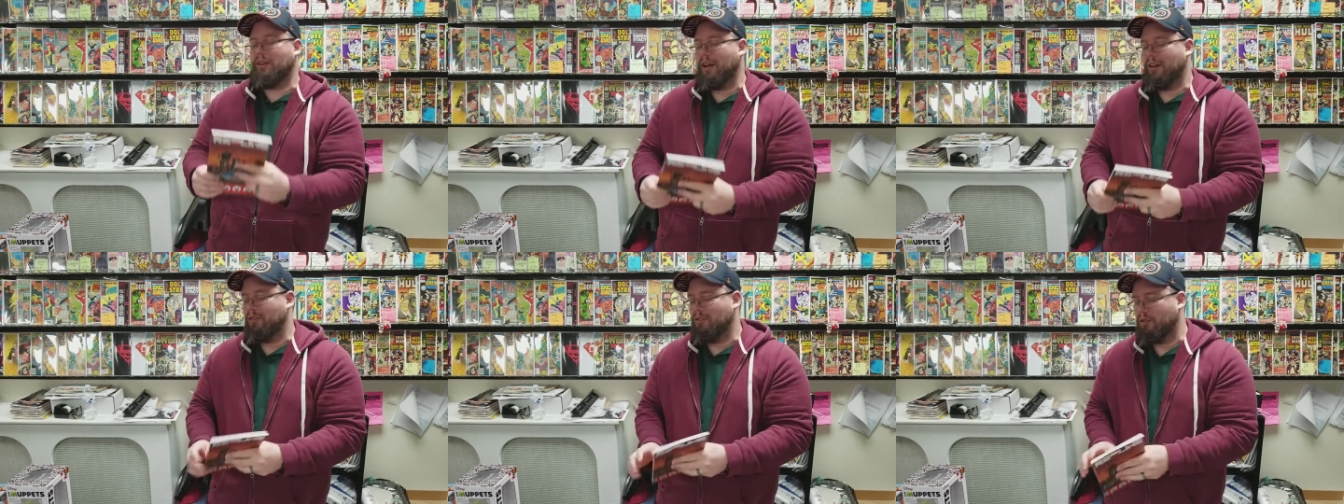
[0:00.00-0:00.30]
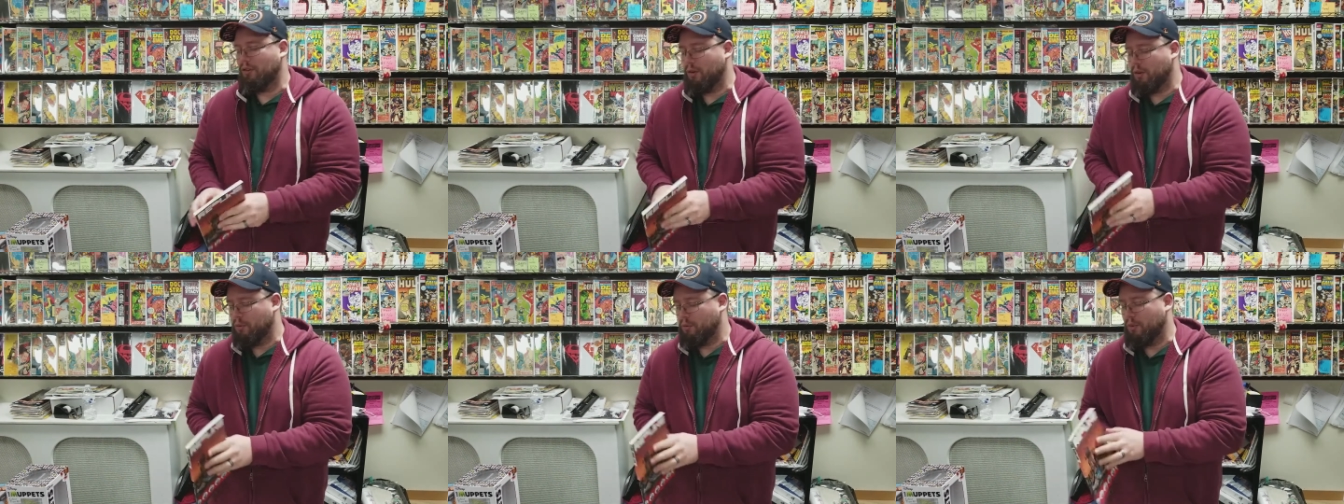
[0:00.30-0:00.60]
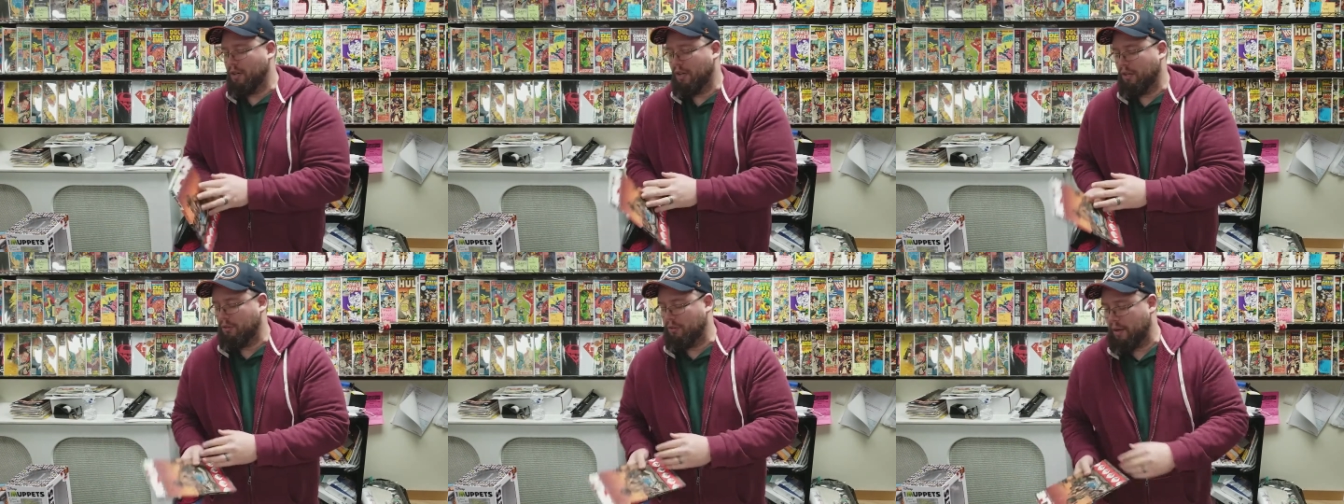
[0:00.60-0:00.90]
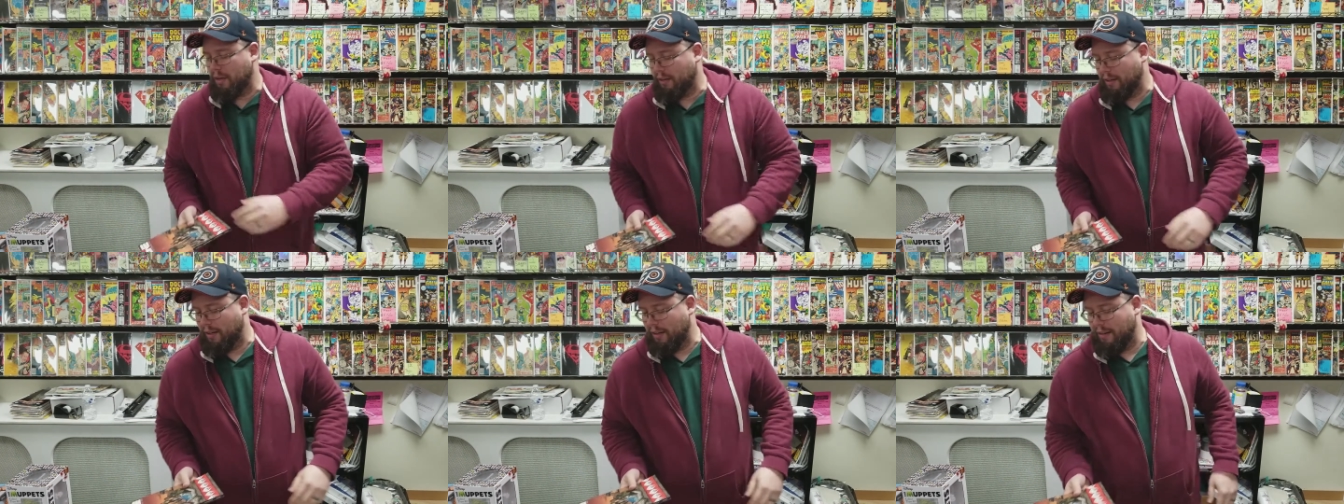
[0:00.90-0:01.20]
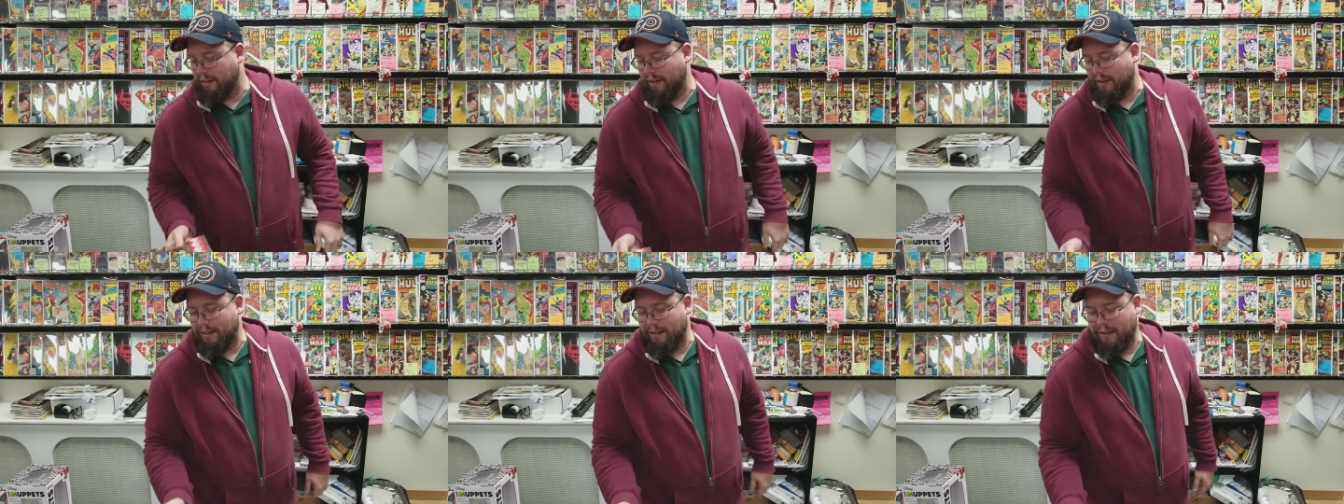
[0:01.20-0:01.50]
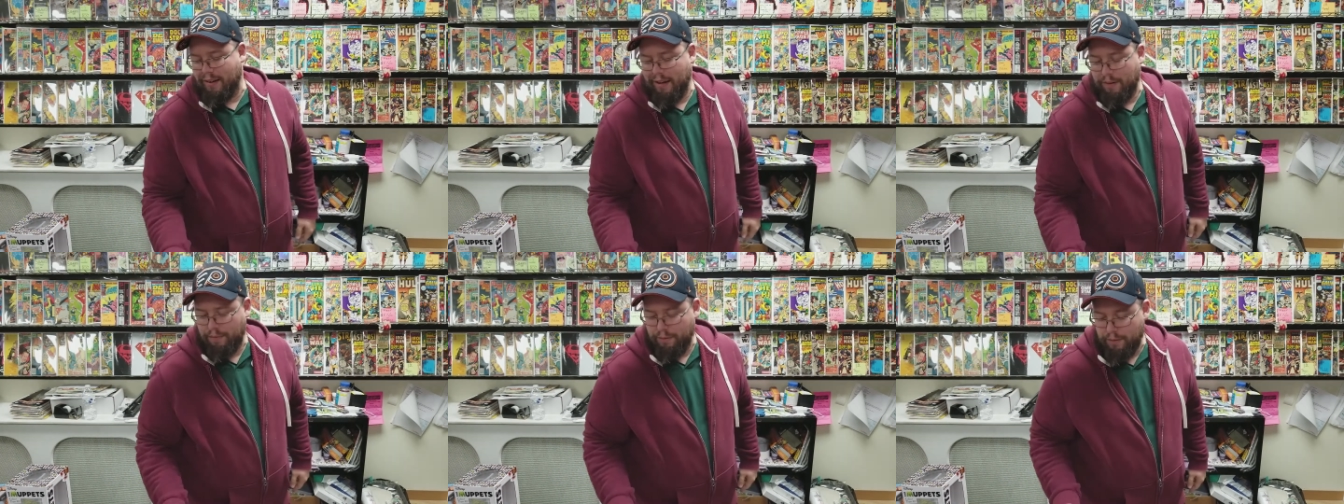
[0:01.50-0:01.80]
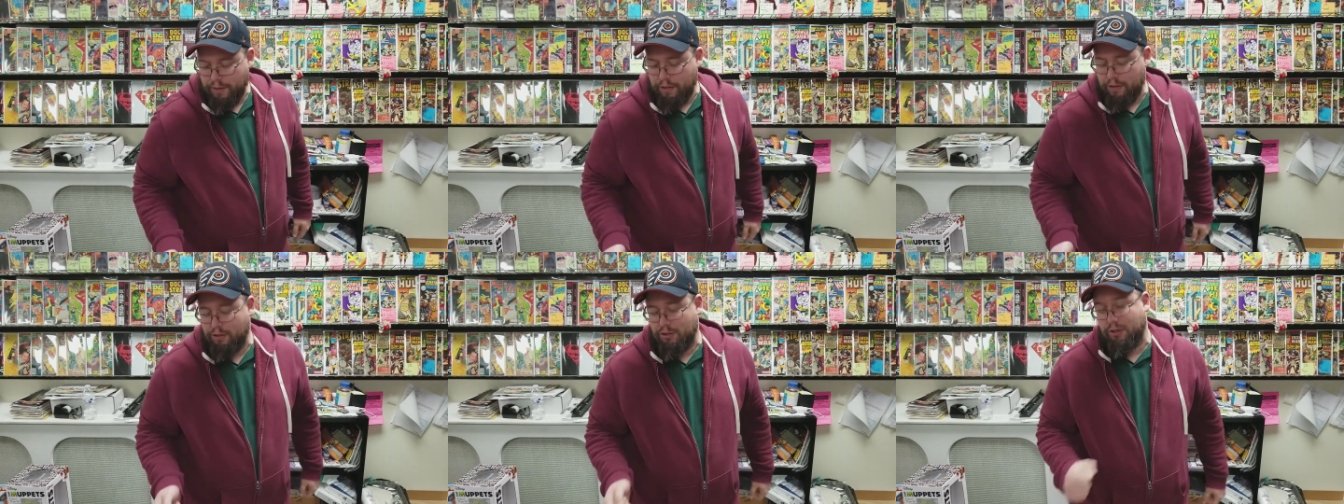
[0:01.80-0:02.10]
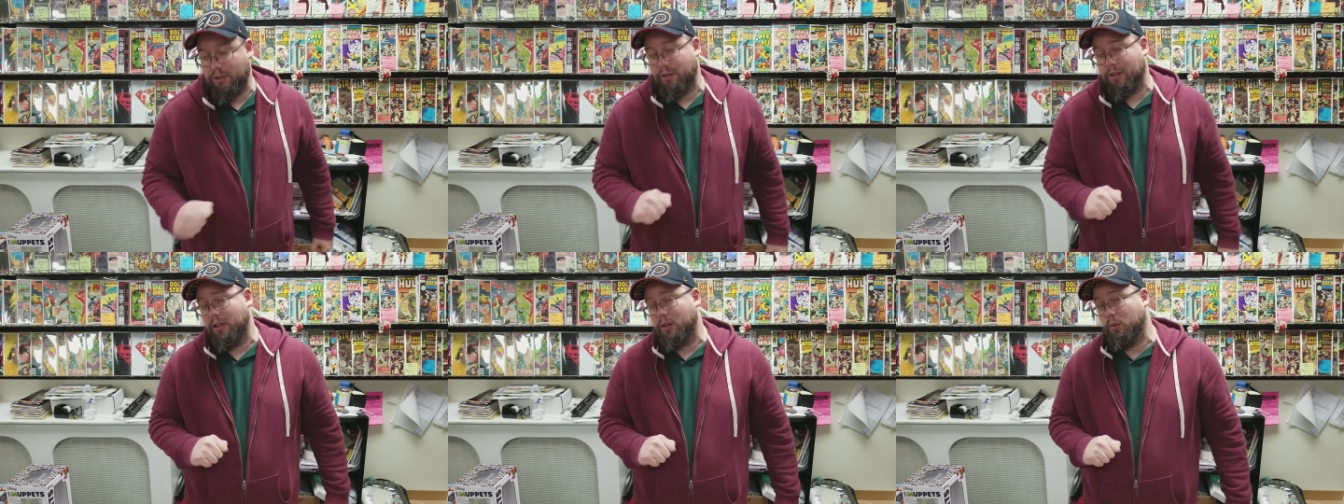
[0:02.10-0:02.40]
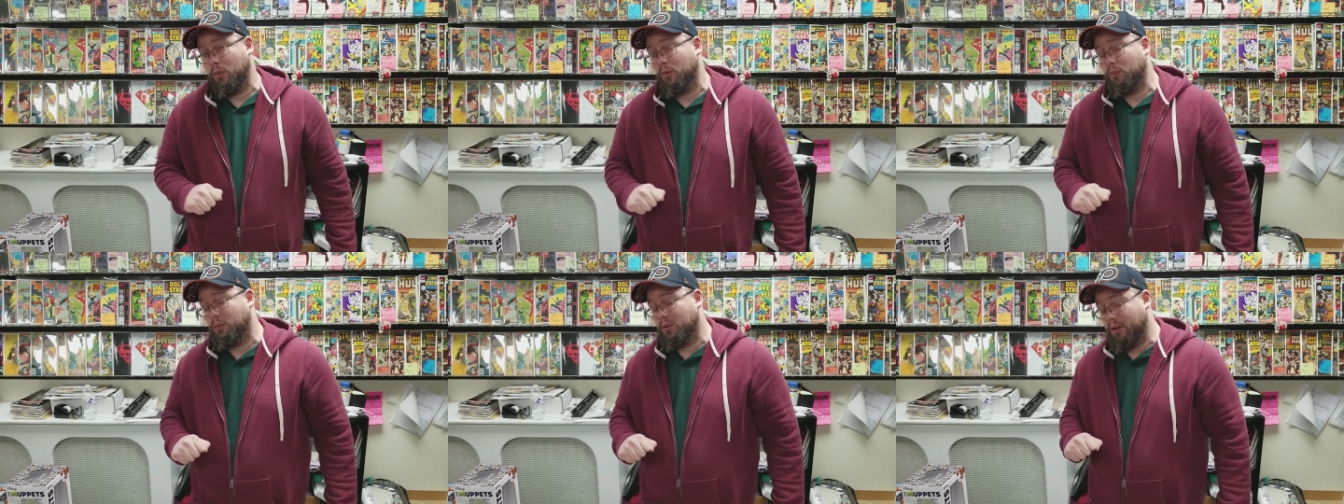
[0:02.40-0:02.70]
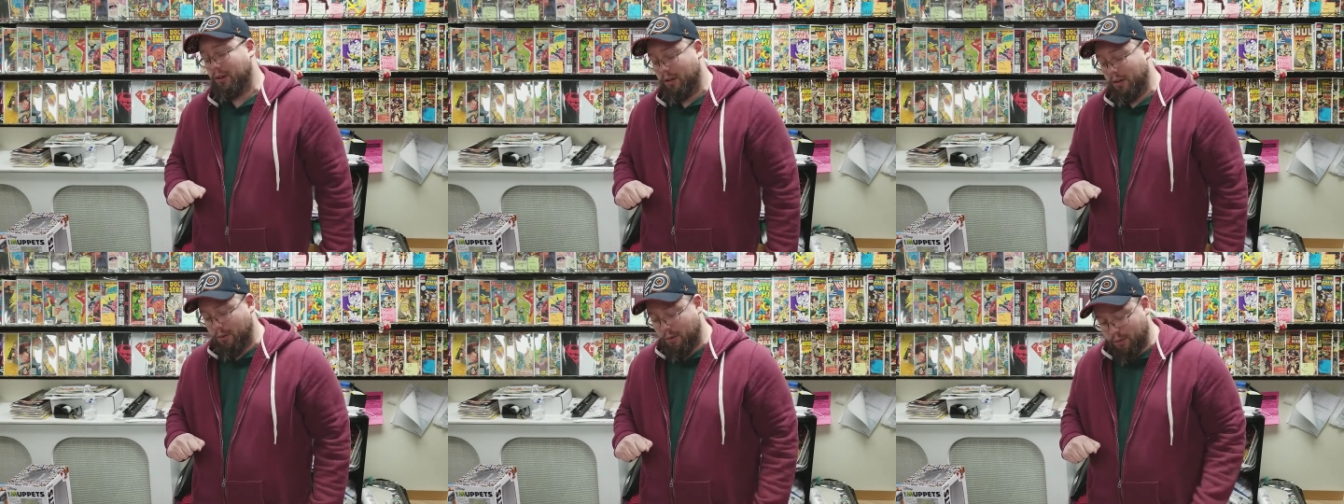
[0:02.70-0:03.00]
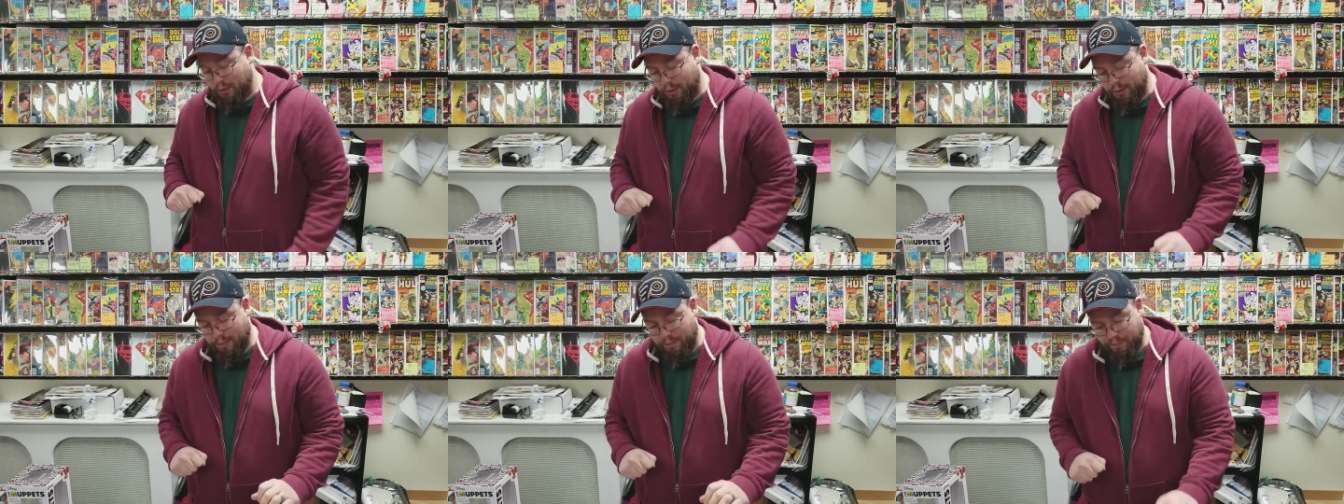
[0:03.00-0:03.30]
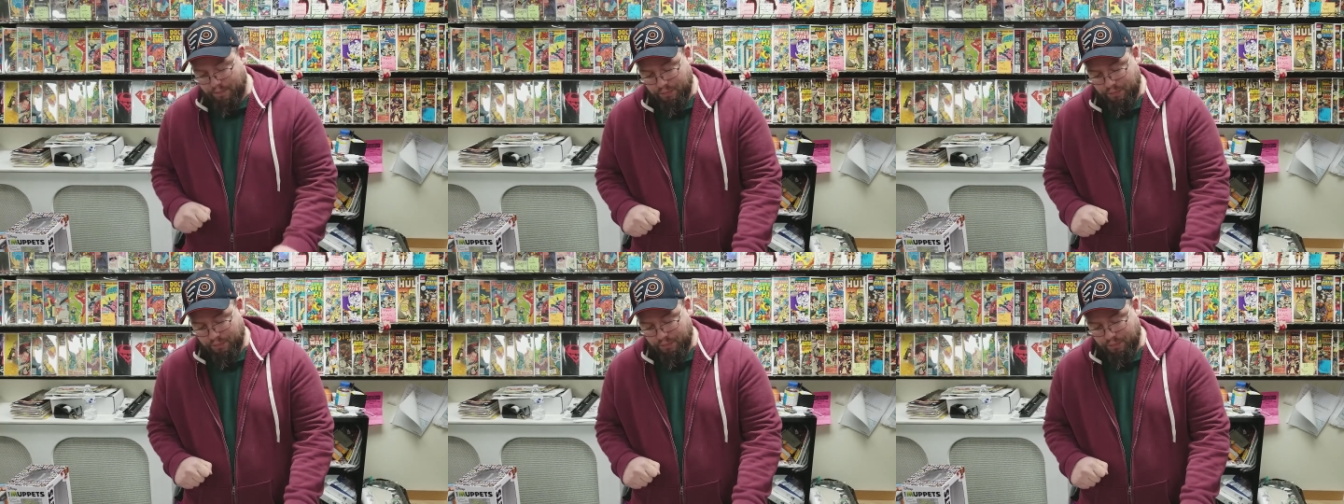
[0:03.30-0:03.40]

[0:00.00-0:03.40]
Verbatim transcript: I started reading Redline. I did not finish it. It was pretty cool.